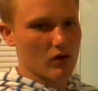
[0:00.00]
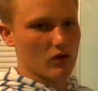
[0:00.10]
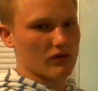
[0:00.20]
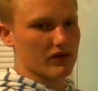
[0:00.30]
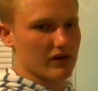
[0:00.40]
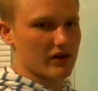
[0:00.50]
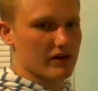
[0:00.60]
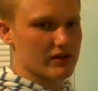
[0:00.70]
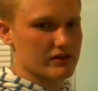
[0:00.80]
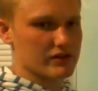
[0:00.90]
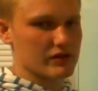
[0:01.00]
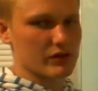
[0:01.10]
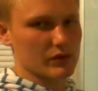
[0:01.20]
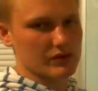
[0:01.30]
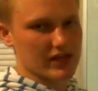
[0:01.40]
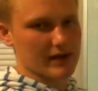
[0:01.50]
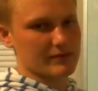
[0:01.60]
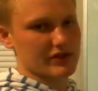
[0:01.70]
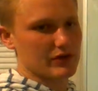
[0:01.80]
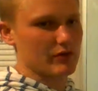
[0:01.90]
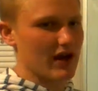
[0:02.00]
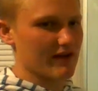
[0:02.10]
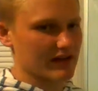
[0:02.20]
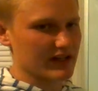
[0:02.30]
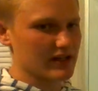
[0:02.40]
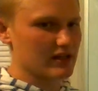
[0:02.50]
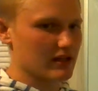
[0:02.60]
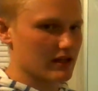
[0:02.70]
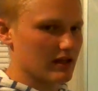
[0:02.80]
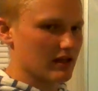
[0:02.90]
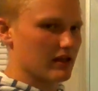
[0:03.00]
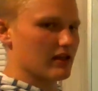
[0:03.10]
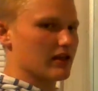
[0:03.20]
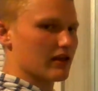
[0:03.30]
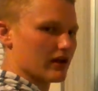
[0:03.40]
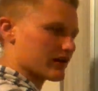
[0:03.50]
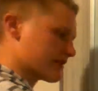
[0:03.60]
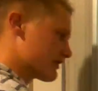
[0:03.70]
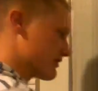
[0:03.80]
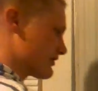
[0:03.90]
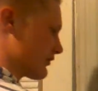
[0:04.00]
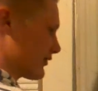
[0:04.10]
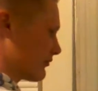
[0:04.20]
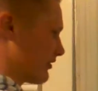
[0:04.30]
over 2 times gravity. So we